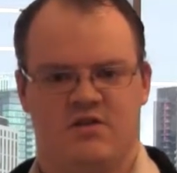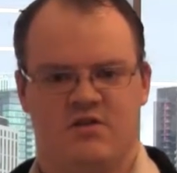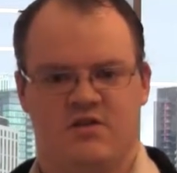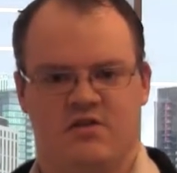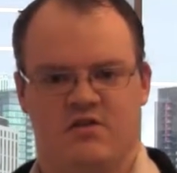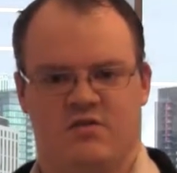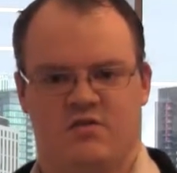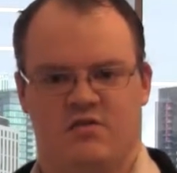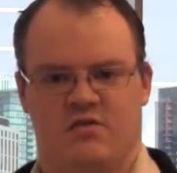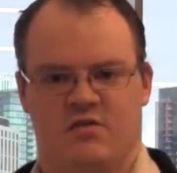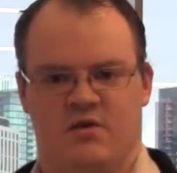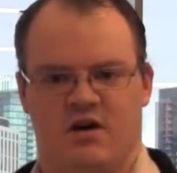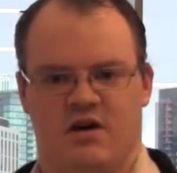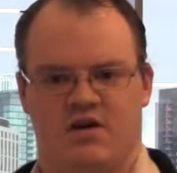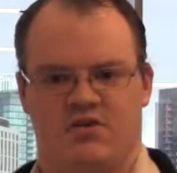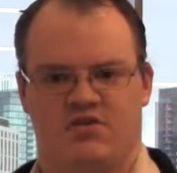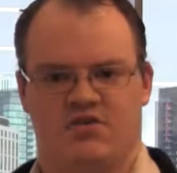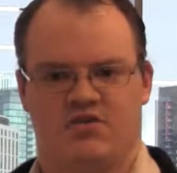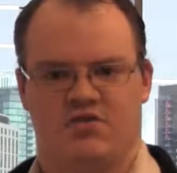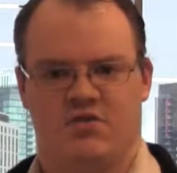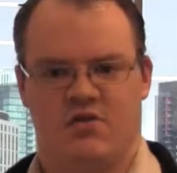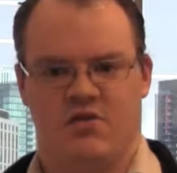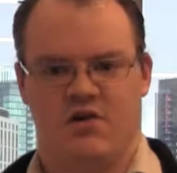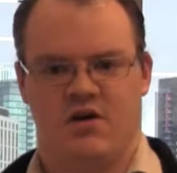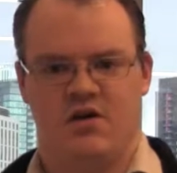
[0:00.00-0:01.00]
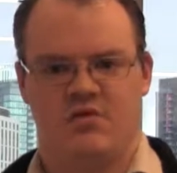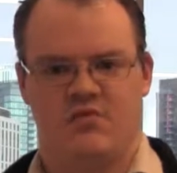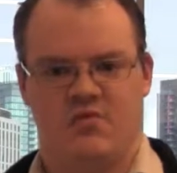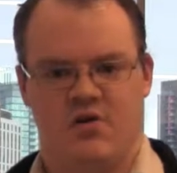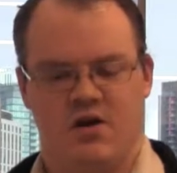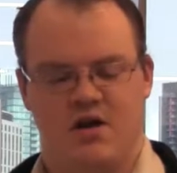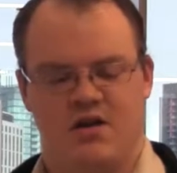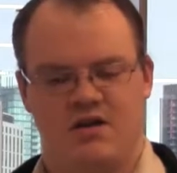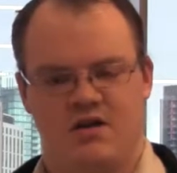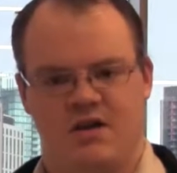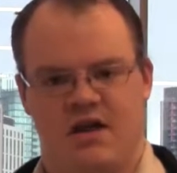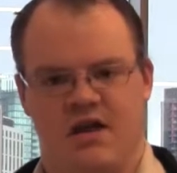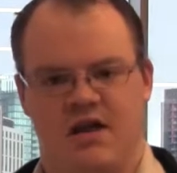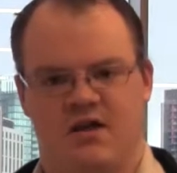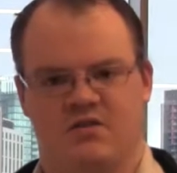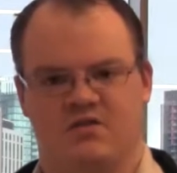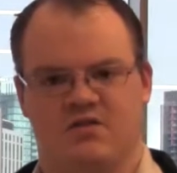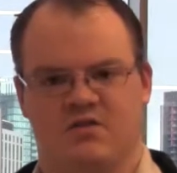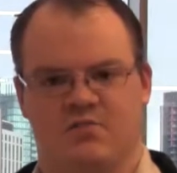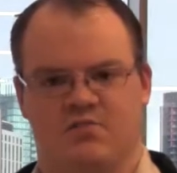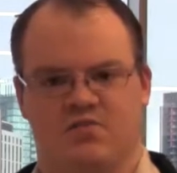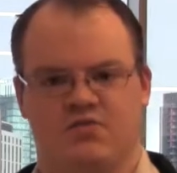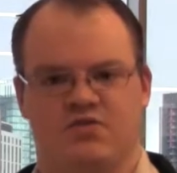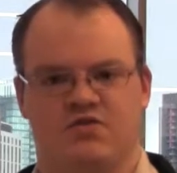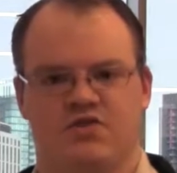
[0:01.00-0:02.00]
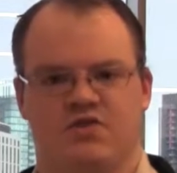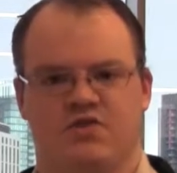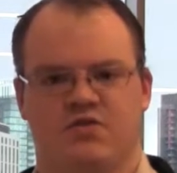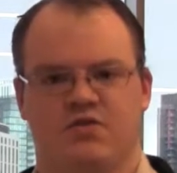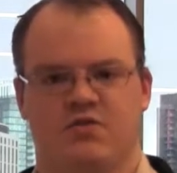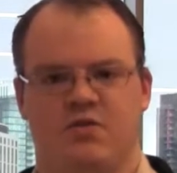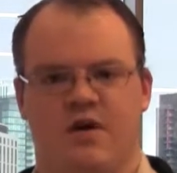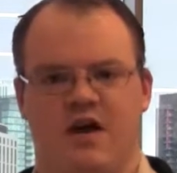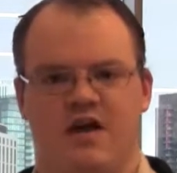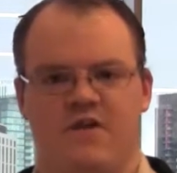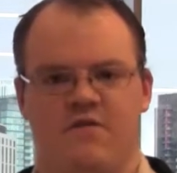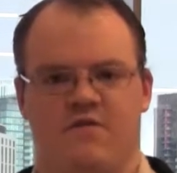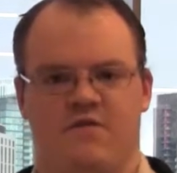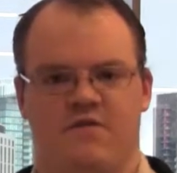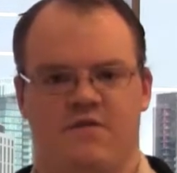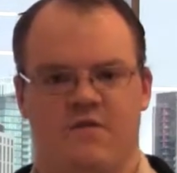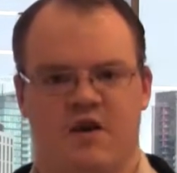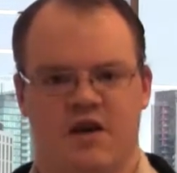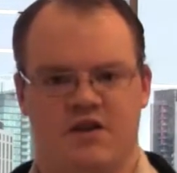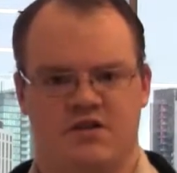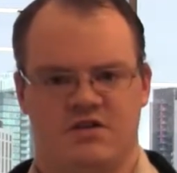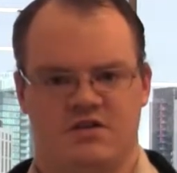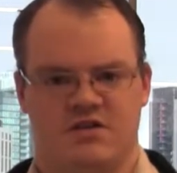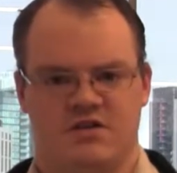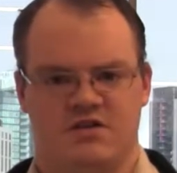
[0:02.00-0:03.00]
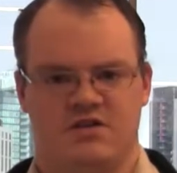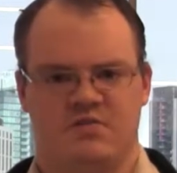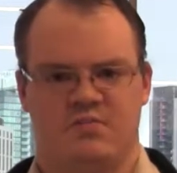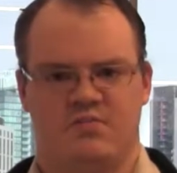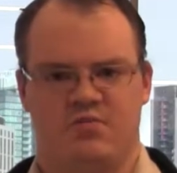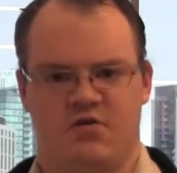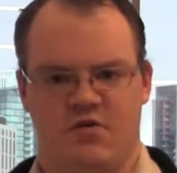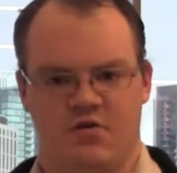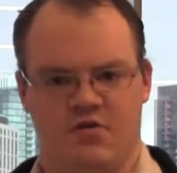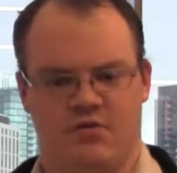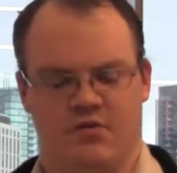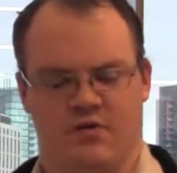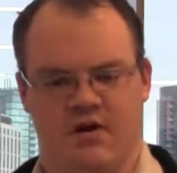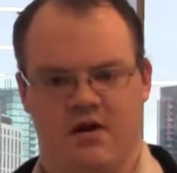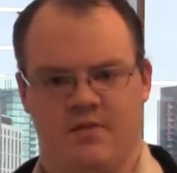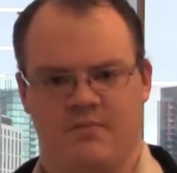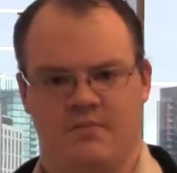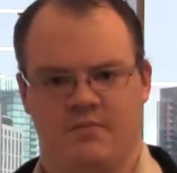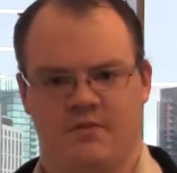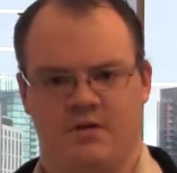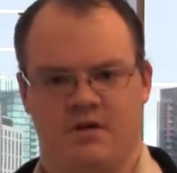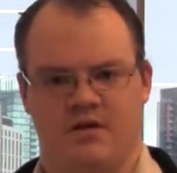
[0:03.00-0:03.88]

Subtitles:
who are trying right now to push through a fascist program